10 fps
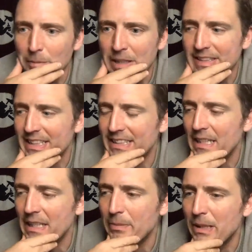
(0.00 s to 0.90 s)
because I
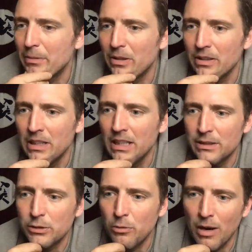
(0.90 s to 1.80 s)
see people
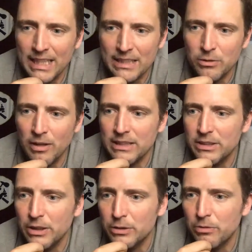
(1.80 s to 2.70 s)
20, 22,